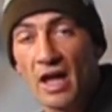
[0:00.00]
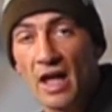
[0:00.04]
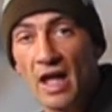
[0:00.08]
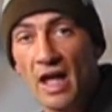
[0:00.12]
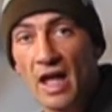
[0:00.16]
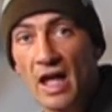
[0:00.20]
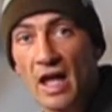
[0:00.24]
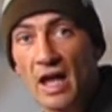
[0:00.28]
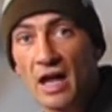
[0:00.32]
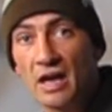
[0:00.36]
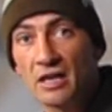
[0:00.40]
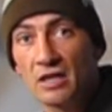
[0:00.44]

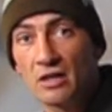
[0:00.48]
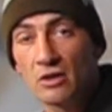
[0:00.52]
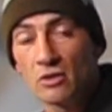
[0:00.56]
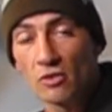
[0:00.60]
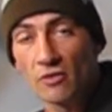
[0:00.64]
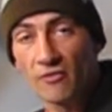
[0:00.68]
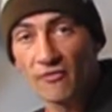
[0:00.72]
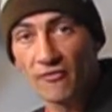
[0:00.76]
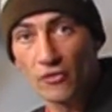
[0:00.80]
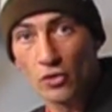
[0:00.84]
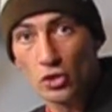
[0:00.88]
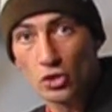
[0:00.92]
and in
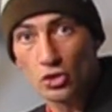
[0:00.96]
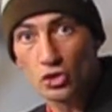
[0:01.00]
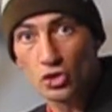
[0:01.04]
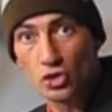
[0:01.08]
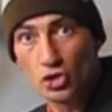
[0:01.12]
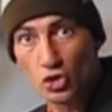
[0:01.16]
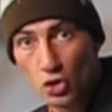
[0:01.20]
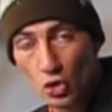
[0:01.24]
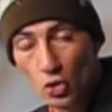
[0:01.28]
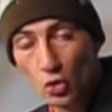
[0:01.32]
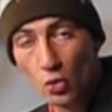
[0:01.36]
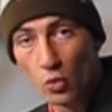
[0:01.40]
her first
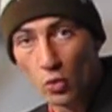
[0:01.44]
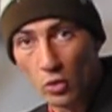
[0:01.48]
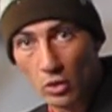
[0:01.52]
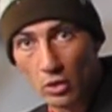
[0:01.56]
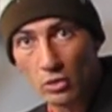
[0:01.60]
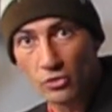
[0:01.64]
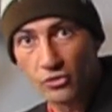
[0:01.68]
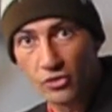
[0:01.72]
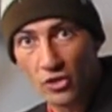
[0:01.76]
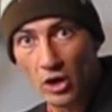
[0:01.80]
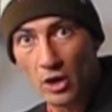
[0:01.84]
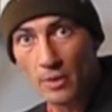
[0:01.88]
2
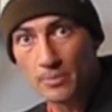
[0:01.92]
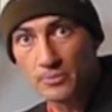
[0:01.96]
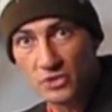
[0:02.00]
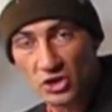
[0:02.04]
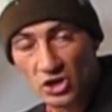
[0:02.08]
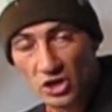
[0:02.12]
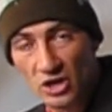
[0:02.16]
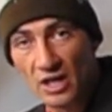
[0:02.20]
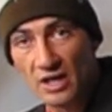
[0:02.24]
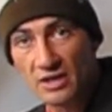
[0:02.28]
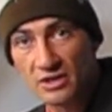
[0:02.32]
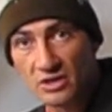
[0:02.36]
World Cup
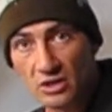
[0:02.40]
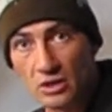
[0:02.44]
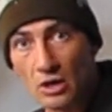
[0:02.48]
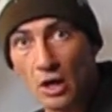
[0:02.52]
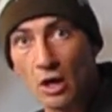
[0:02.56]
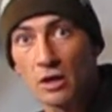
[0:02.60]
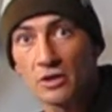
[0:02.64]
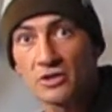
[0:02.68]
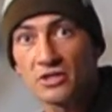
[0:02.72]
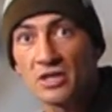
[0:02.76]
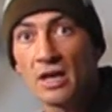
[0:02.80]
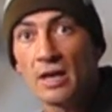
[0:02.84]
GS
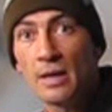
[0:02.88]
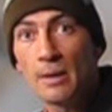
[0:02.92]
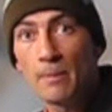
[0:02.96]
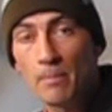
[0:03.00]
starts